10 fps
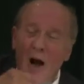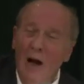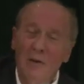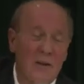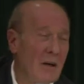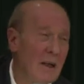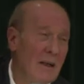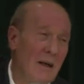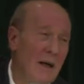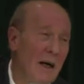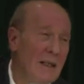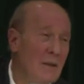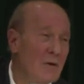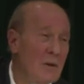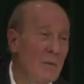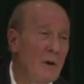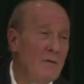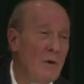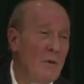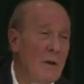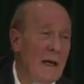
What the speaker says: I'm sorry, I know some of you